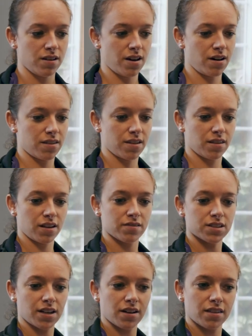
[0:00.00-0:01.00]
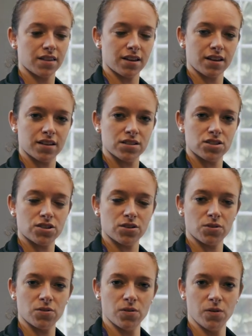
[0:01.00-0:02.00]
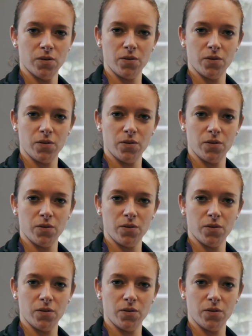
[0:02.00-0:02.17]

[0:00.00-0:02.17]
healthy lifestyle thing into